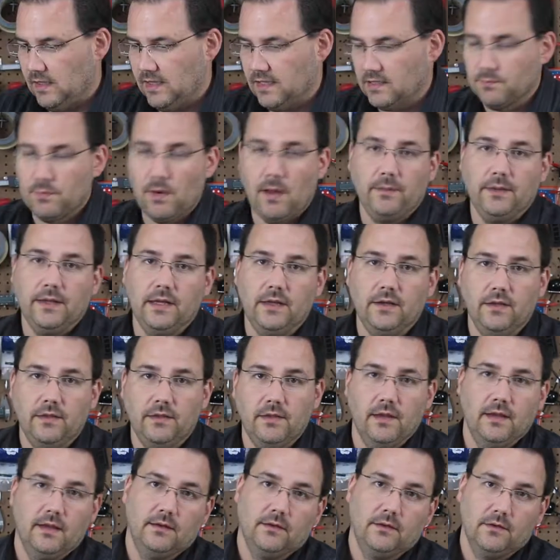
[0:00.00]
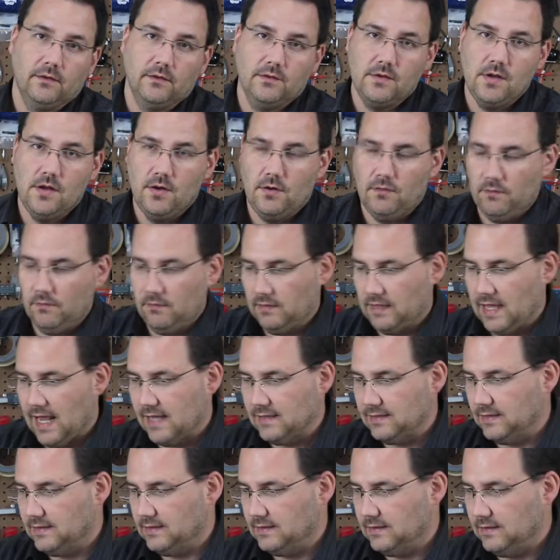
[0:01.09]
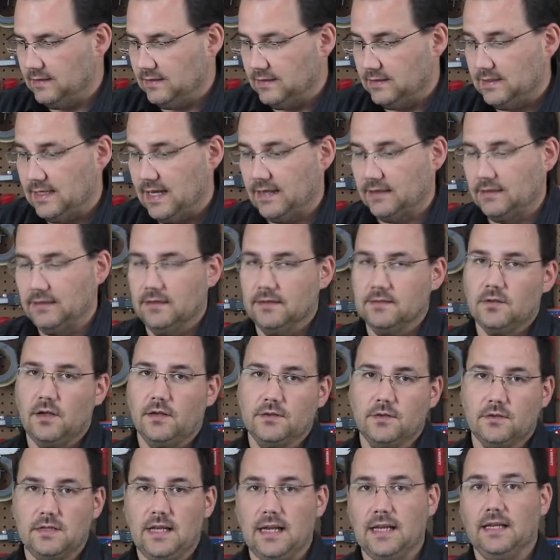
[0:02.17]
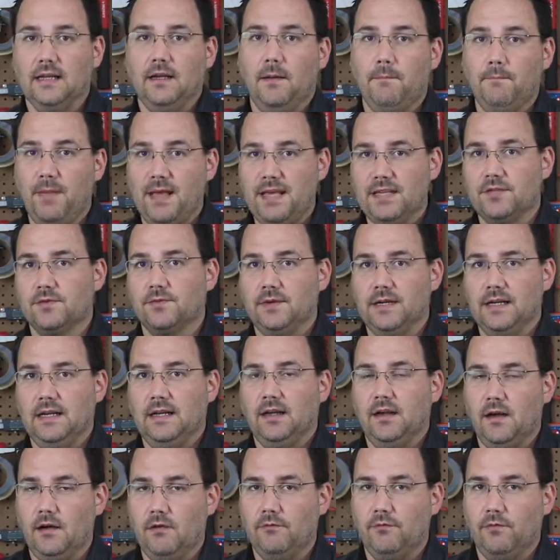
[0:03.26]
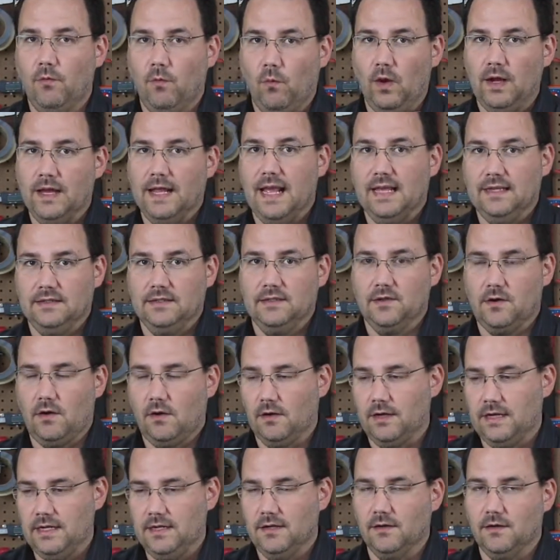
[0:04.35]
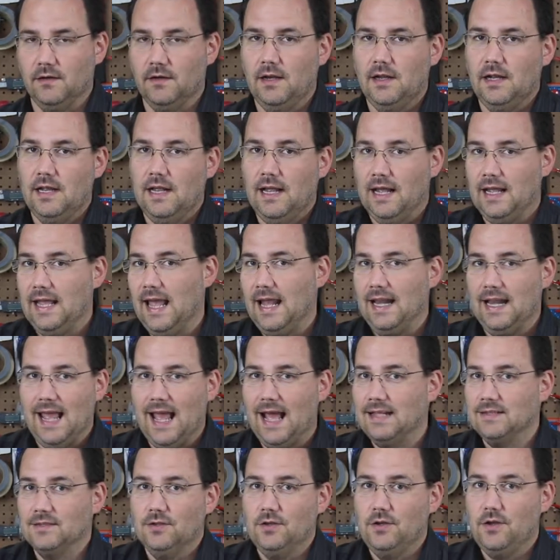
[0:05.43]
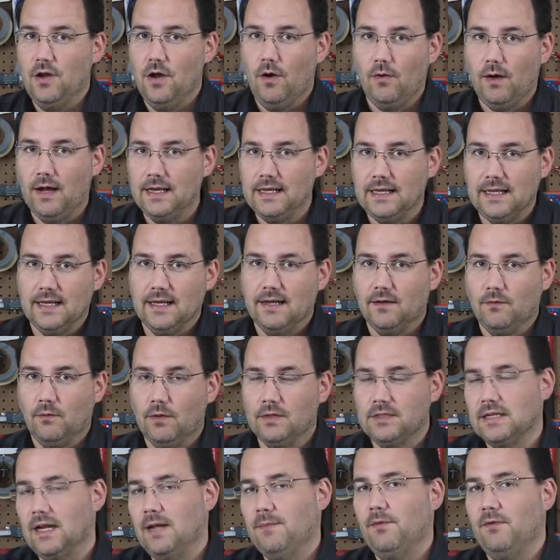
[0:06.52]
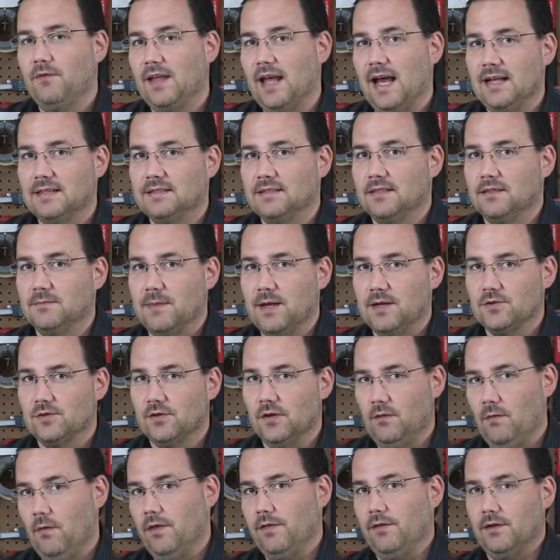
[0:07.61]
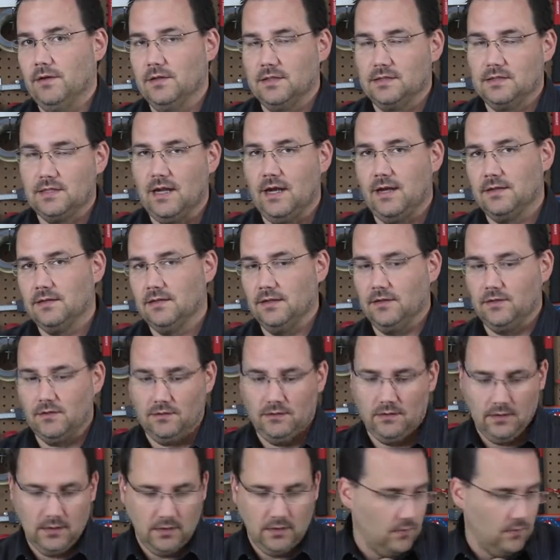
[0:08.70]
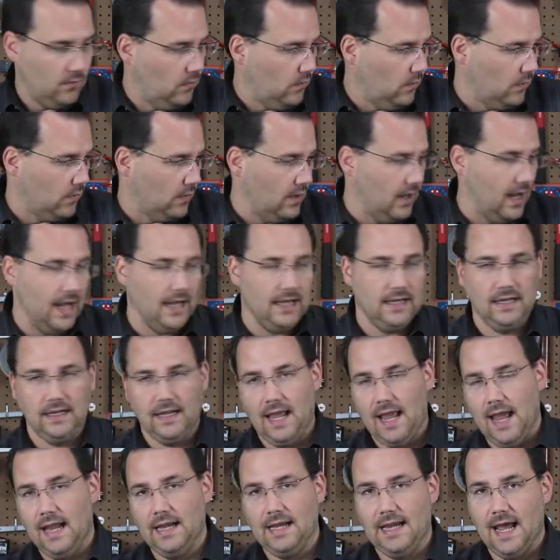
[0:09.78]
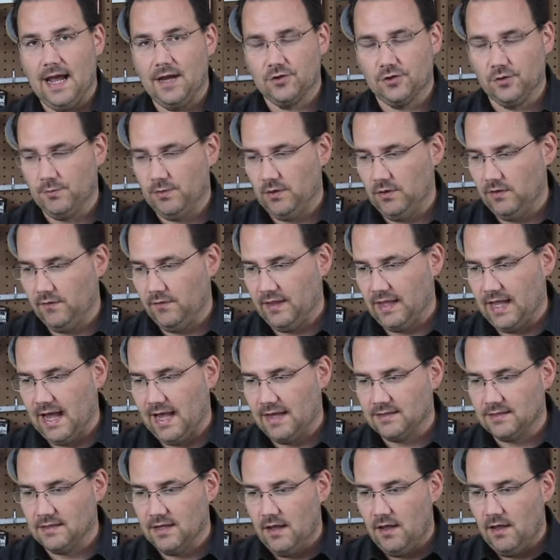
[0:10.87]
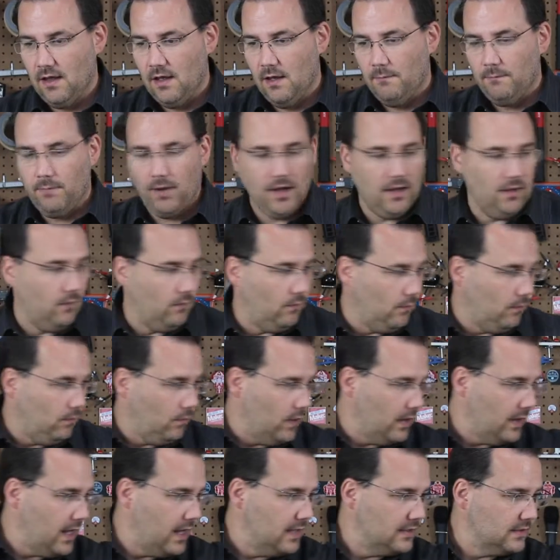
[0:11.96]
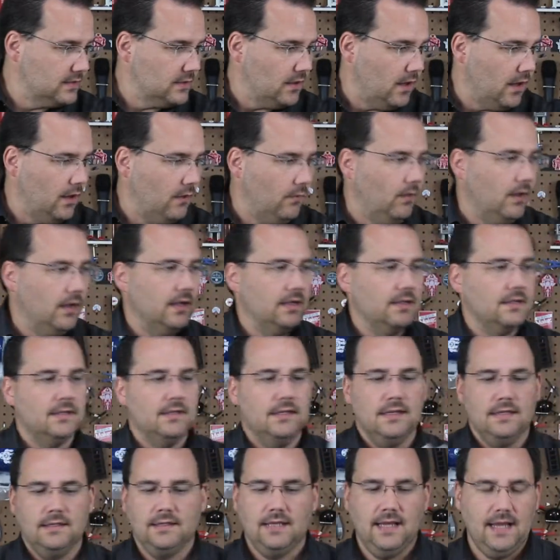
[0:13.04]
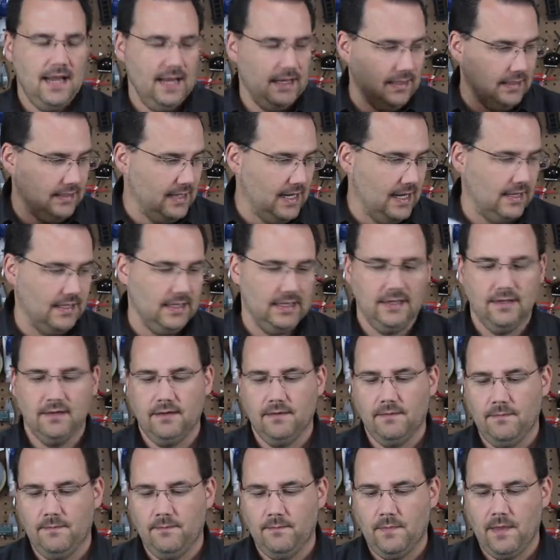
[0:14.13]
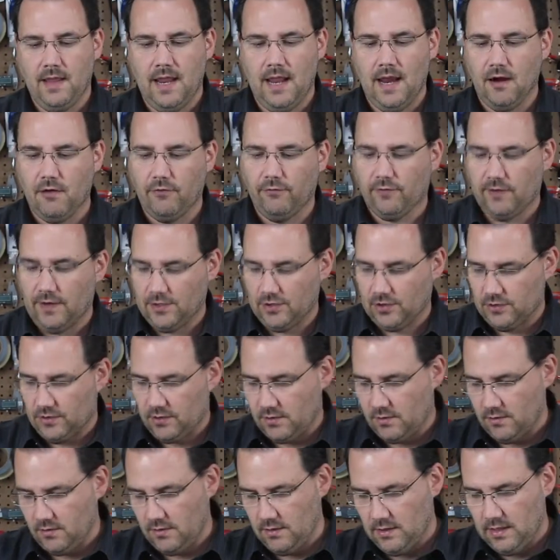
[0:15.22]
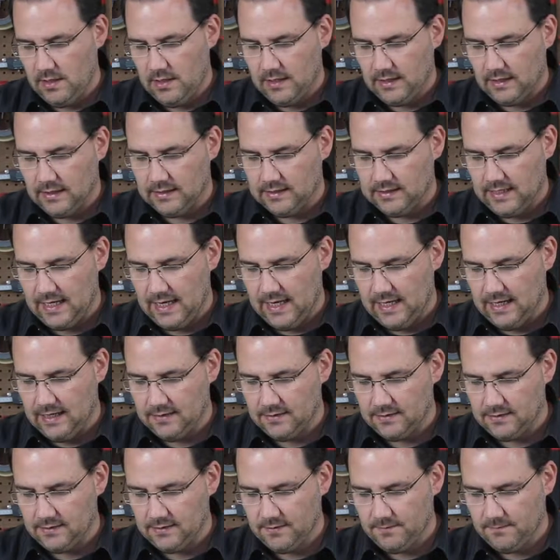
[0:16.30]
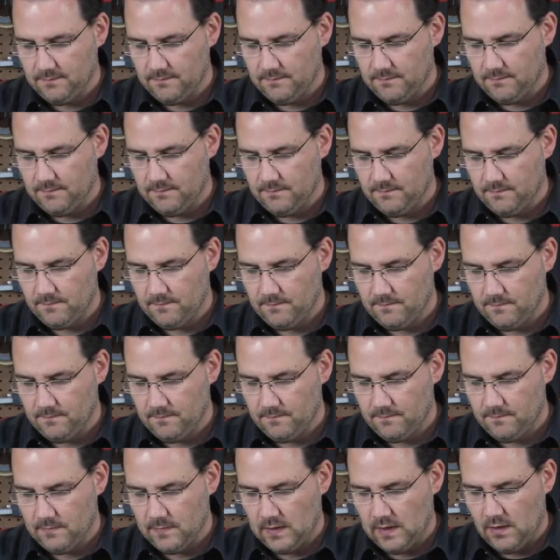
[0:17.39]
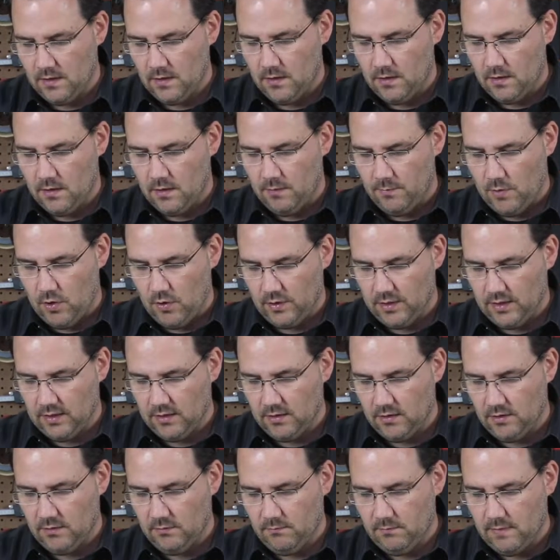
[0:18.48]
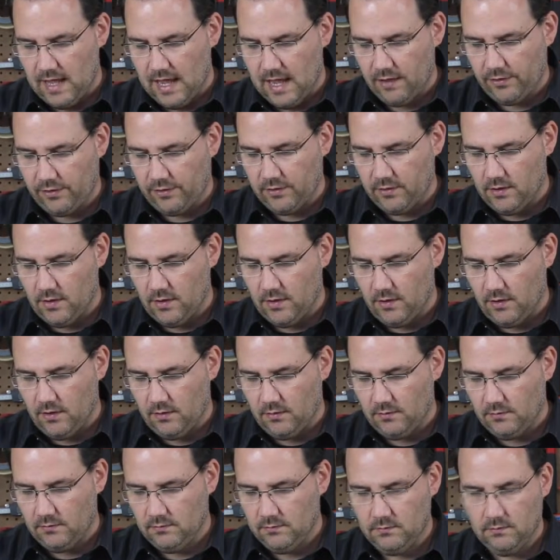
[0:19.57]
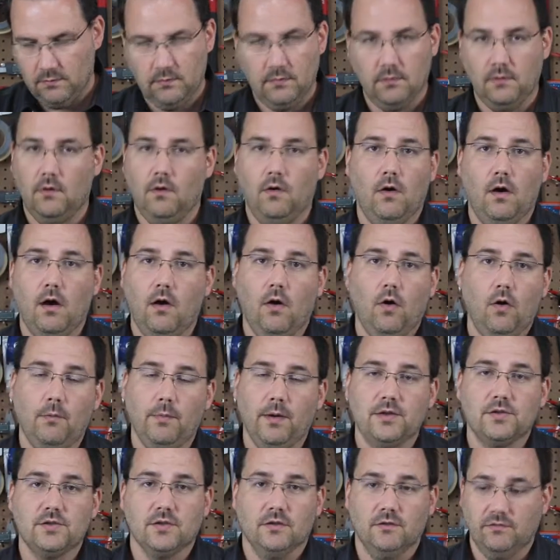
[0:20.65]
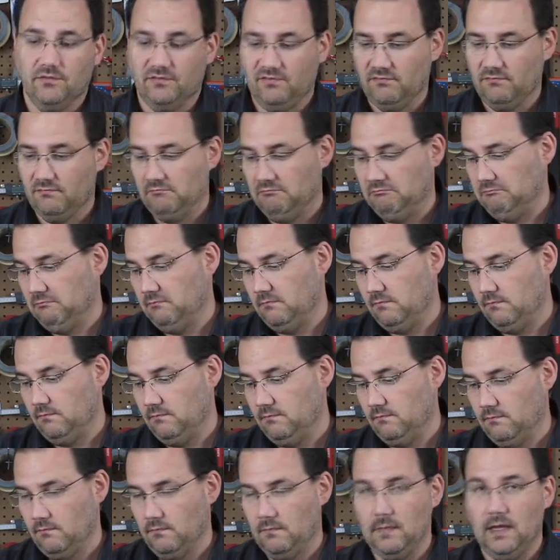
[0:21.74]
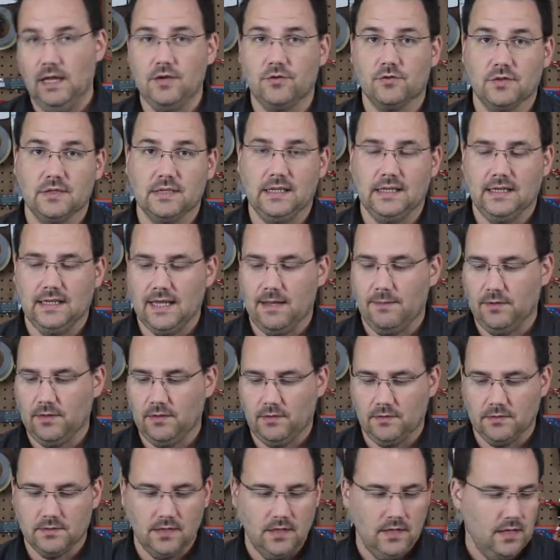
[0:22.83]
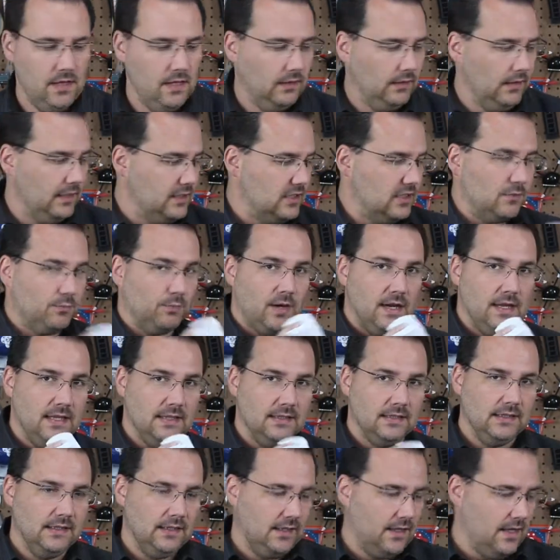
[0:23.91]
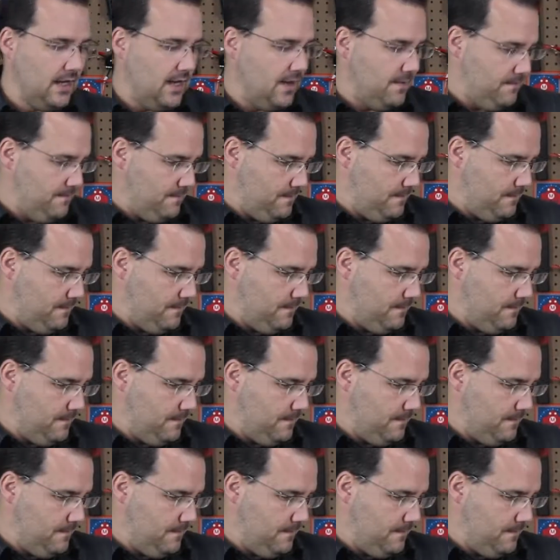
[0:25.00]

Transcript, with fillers: And that's probably a good thing. There's no gases to detect. And it's also taking a base reading of what gases are here. Again, it has no idea what type of gas it's measuring, whether it's toxic or any, any attribute of the gas. But what I saw was this handy dandy air freshener contains ammonium, ethanol, a whole bunch of interesting chemicals. Let's spray this in a cup.